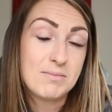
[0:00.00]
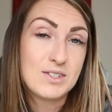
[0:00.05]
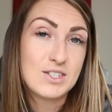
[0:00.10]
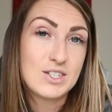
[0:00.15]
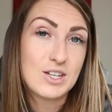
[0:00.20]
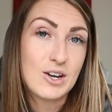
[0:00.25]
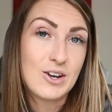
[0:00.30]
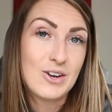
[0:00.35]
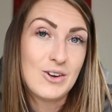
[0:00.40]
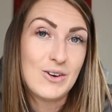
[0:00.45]

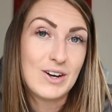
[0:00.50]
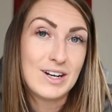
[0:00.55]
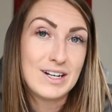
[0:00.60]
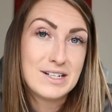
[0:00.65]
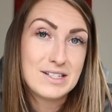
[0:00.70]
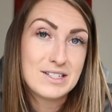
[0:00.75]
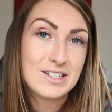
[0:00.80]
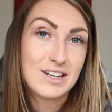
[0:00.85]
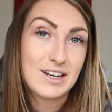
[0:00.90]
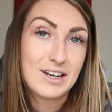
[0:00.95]
So I
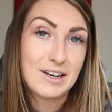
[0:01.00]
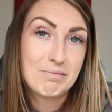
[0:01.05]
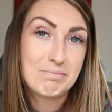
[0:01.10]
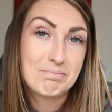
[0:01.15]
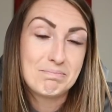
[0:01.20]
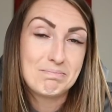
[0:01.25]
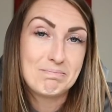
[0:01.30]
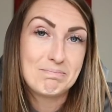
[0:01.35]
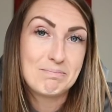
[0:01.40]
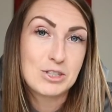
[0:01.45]
need to
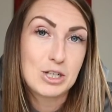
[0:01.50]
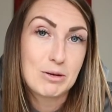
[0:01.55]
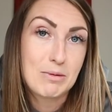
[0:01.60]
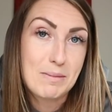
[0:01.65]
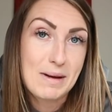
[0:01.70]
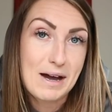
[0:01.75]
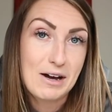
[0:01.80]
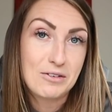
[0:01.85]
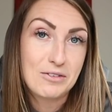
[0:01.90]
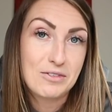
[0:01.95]
shut
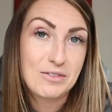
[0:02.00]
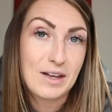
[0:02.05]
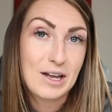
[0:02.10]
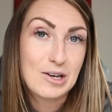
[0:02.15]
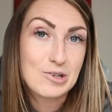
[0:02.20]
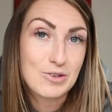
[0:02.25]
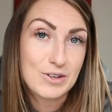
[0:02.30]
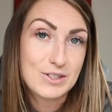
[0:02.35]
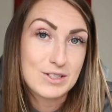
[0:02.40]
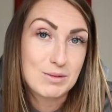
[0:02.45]
my mouth
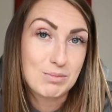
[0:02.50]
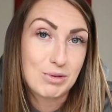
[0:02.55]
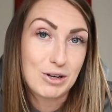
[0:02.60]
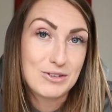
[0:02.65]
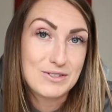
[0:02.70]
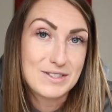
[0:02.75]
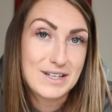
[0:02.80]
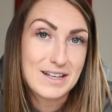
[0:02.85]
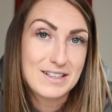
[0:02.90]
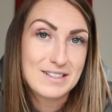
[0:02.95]
and trust the
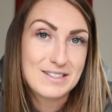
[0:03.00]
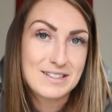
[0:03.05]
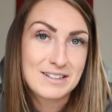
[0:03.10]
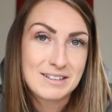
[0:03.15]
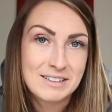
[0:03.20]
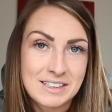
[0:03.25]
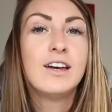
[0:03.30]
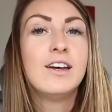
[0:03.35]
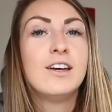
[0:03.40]
process.